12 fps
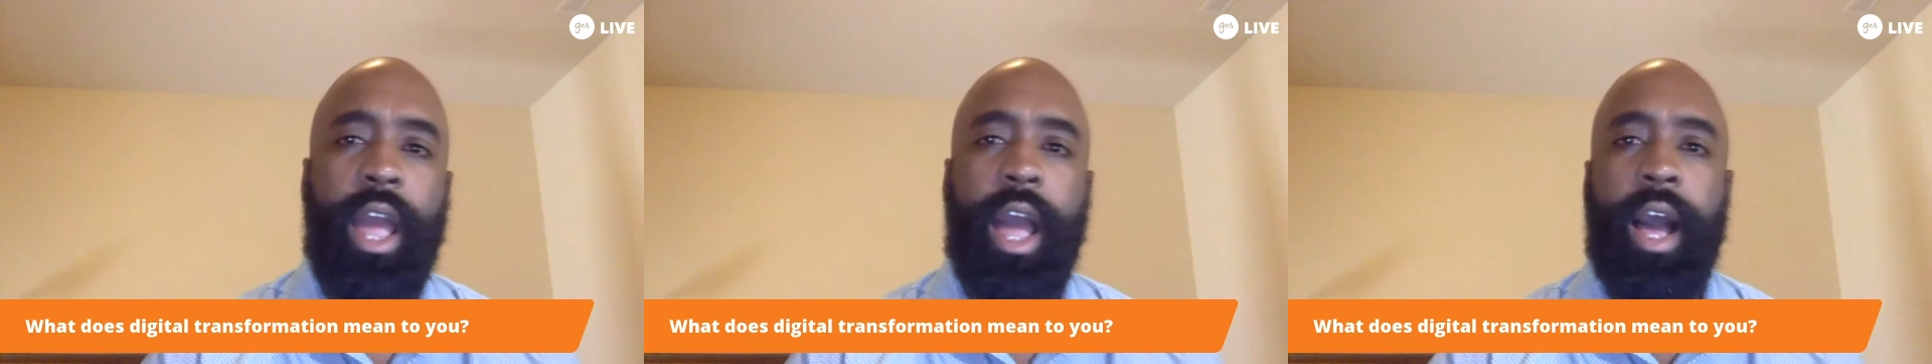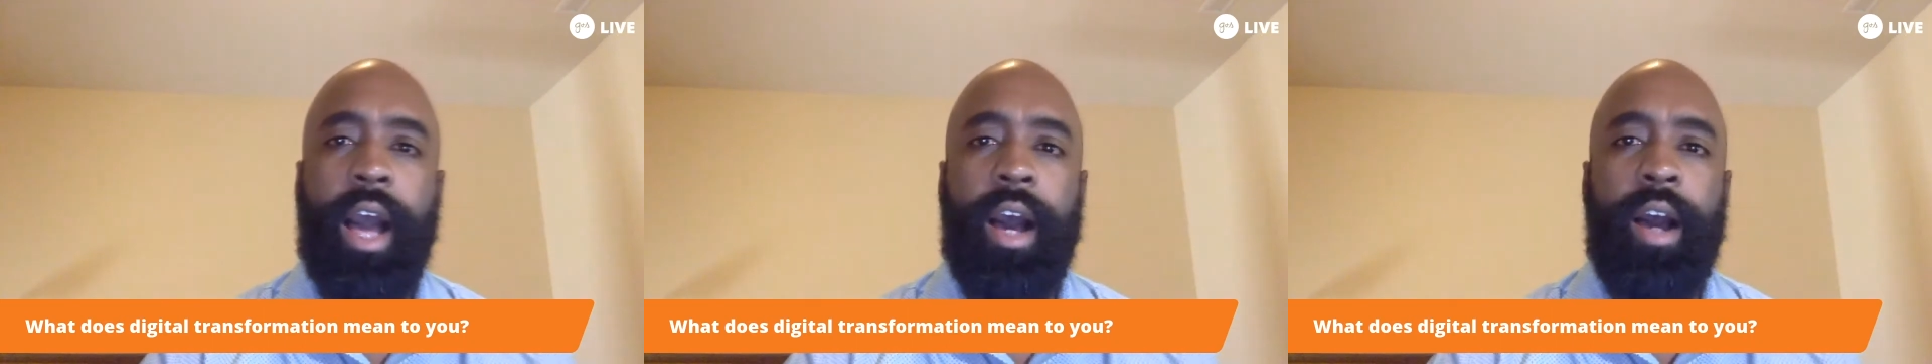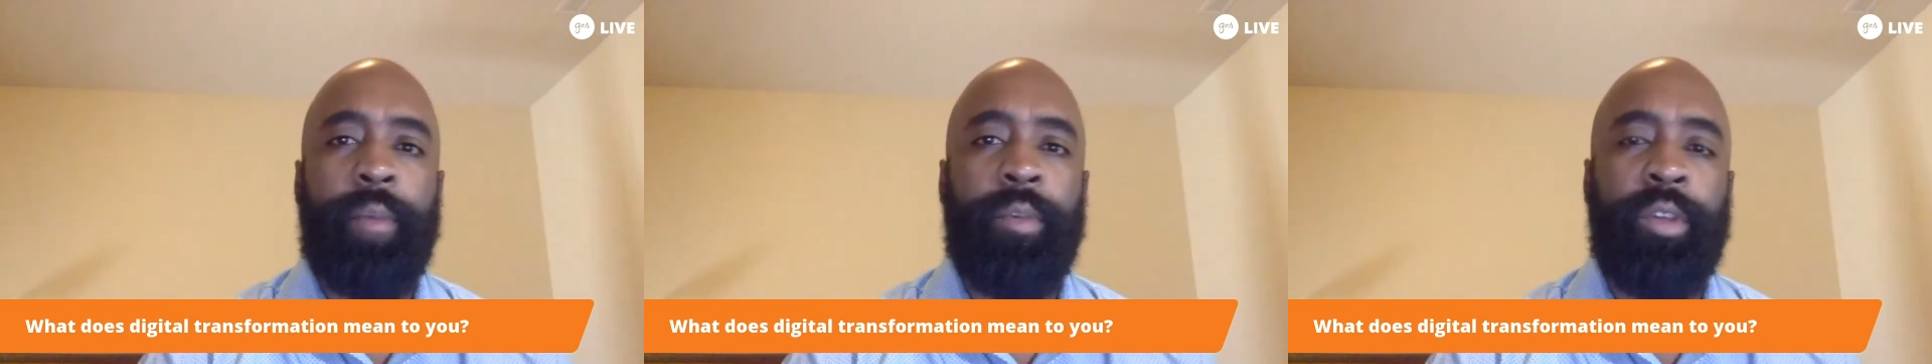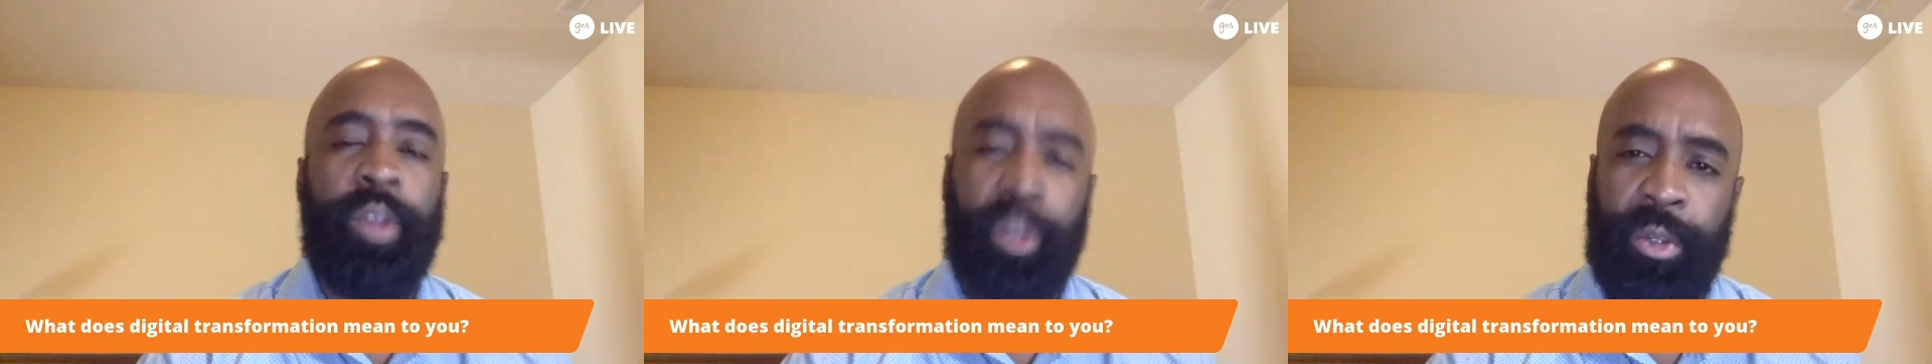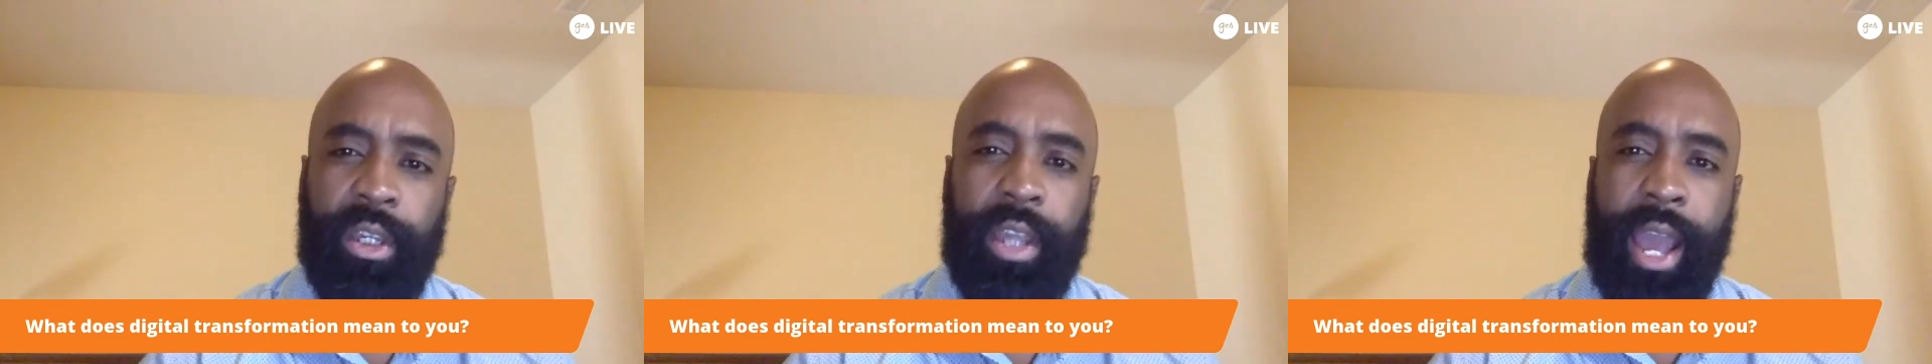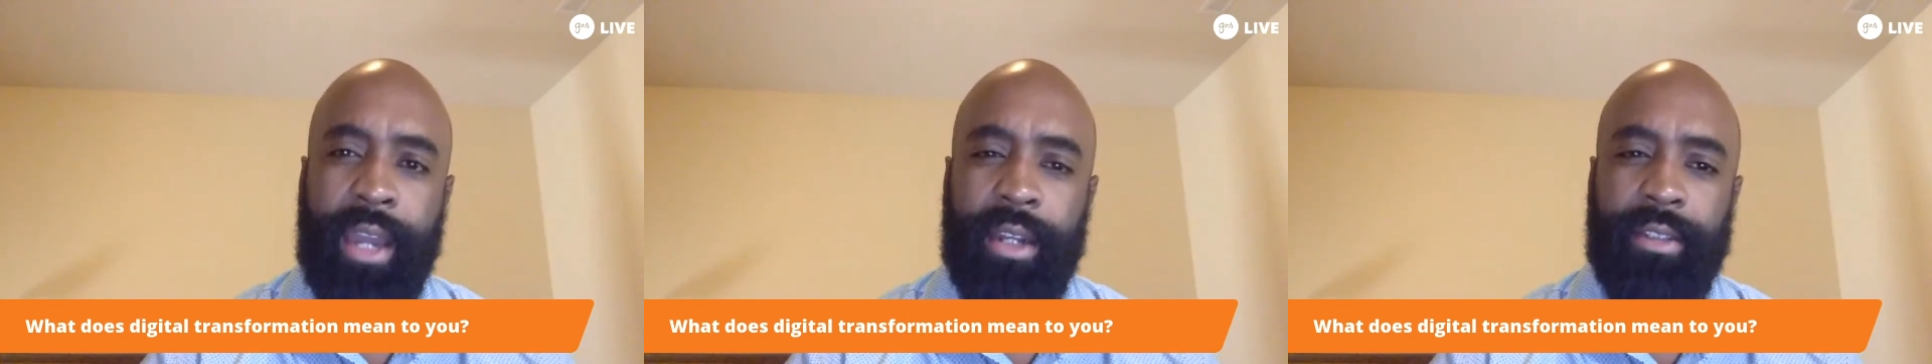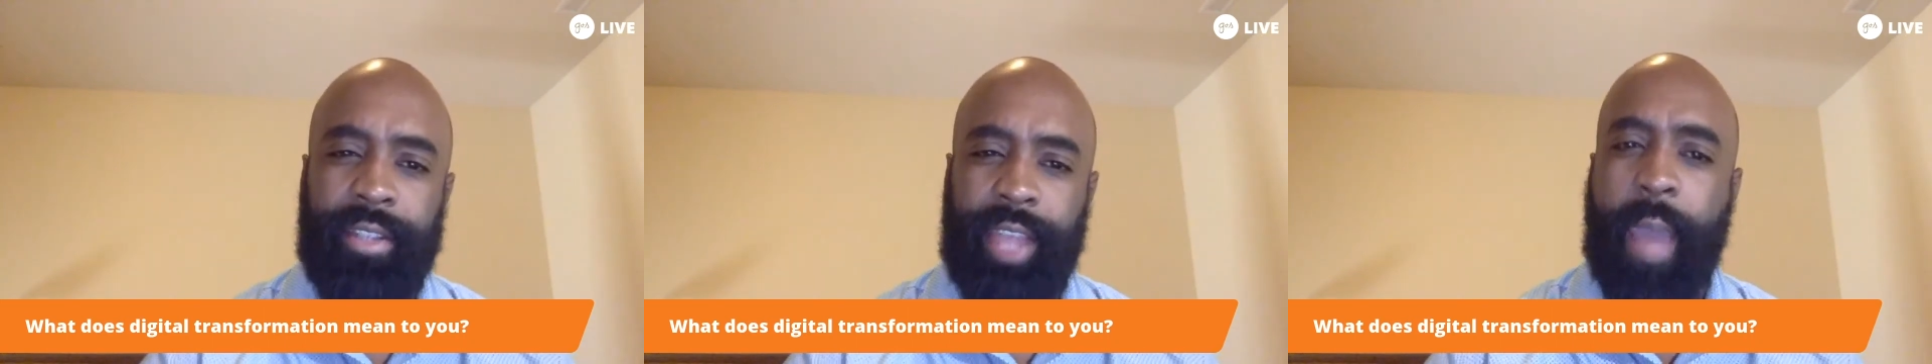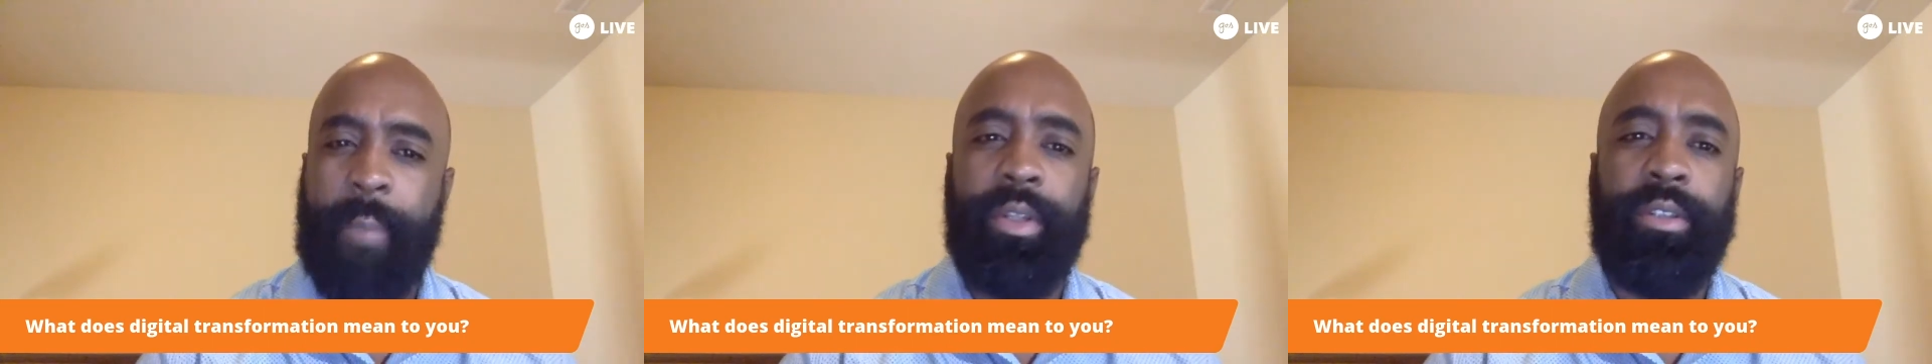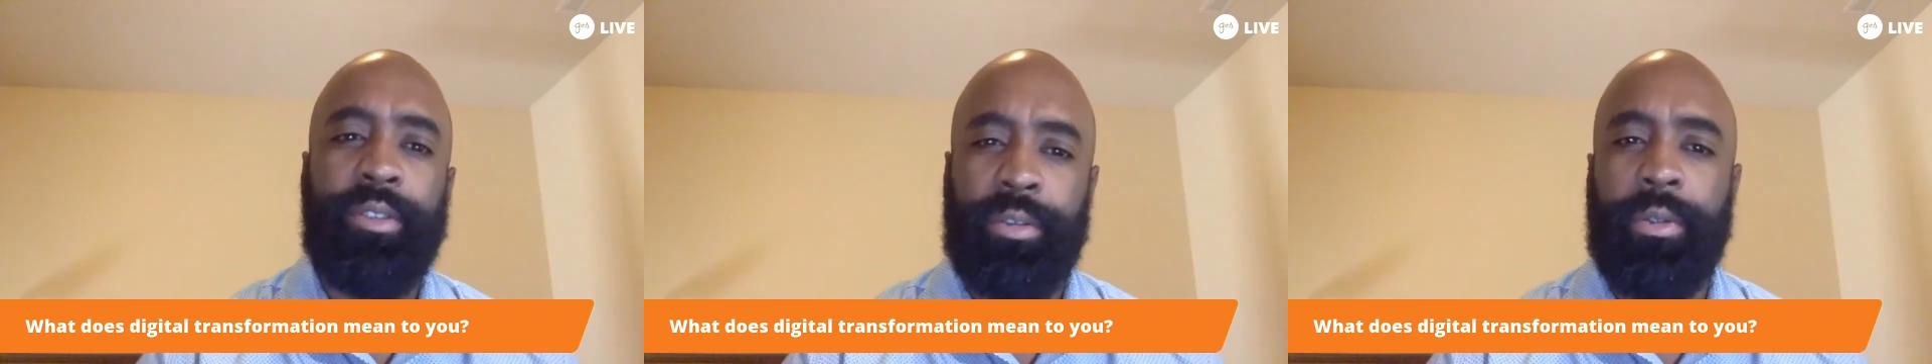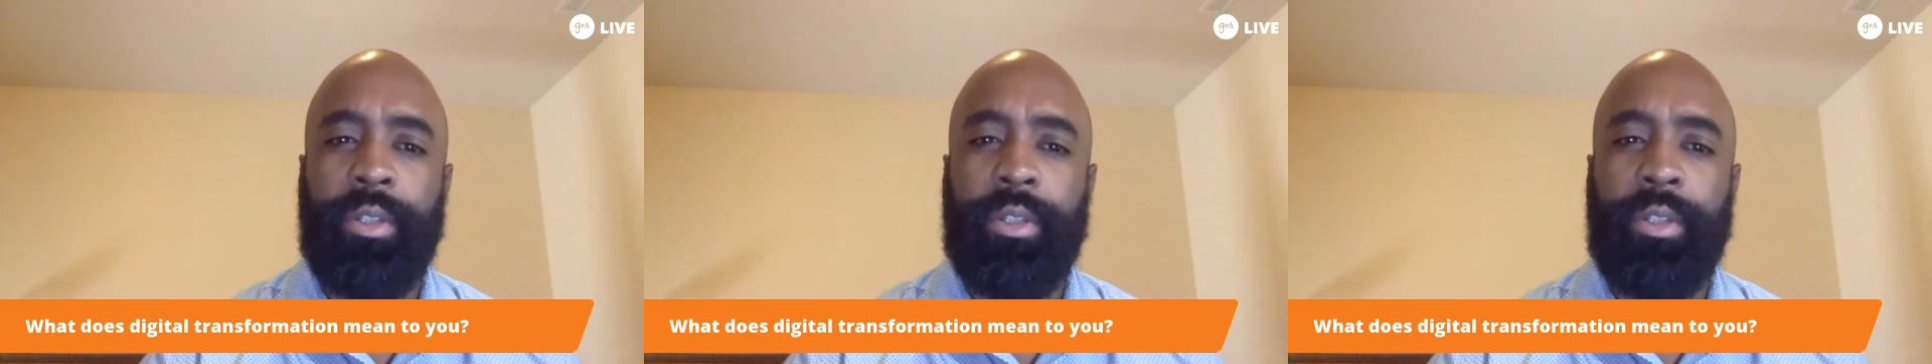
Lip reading: you could kind of tap into